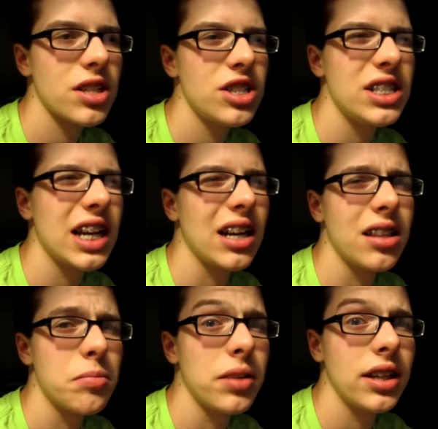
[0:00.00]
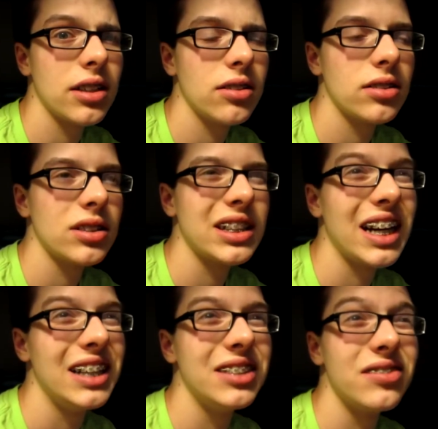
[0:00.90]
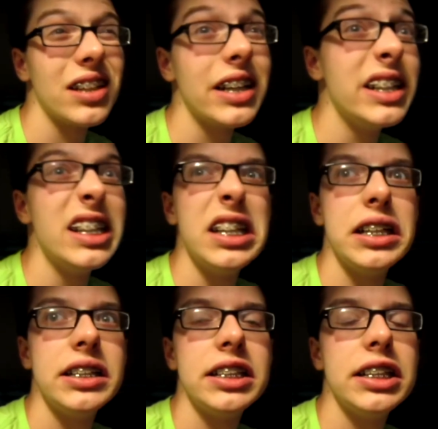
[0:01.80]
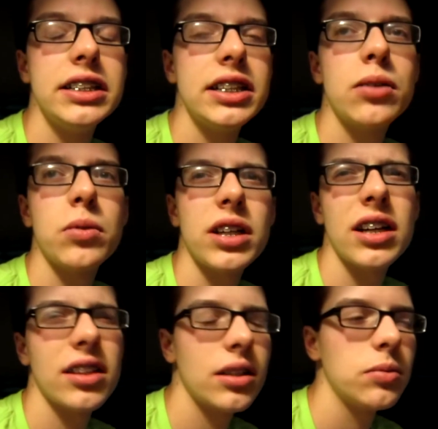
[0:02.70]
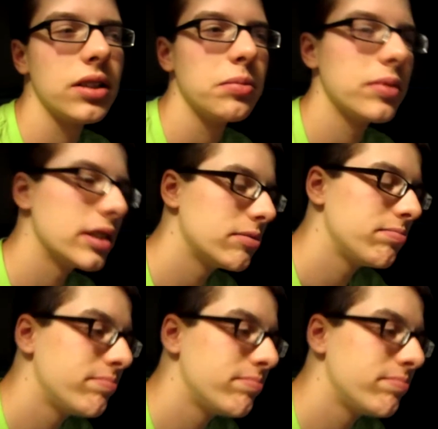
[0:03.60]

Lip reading: She's kind of the main character. Kind of. It didn't work out that way, but...